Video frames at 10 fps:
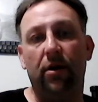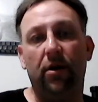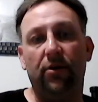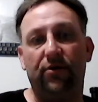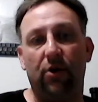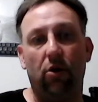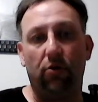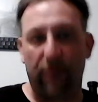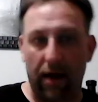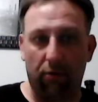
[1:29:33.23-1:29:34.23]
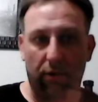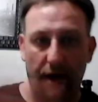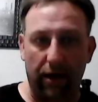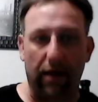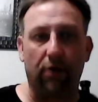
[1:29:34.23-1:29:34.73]
So yeah, we're
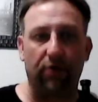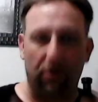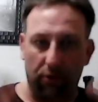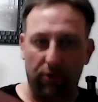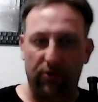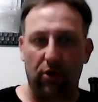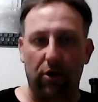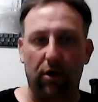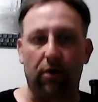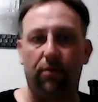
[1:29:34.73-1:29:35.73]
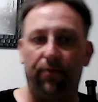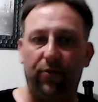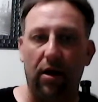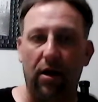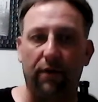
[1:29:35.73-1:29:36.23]
getting out there. We're starting to
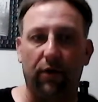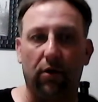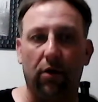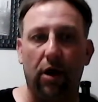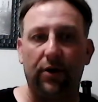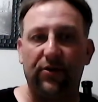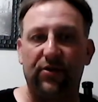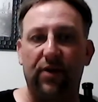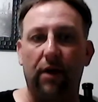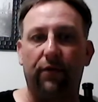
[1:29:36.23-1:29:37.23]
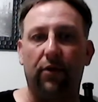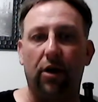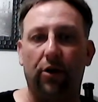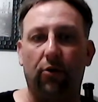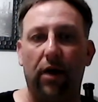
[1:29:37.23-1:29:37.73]
cover a lot of stuff, a lot
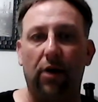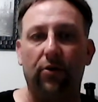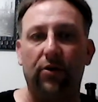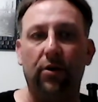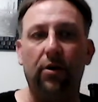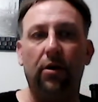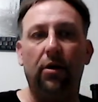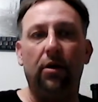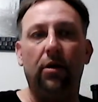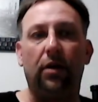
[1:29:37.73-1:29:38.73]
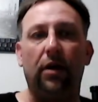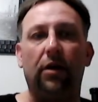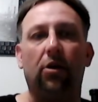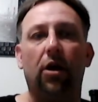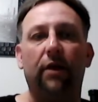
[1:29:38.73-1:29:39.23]
of ground, getting a
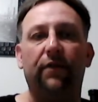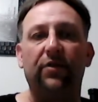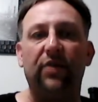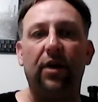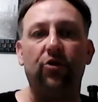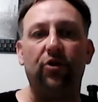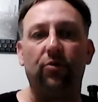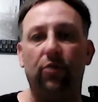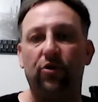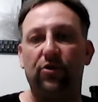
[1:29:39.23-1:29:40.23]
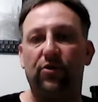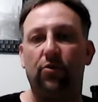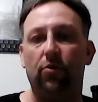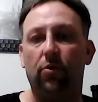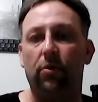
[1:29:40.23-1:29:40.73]
lot of attention, which is cool.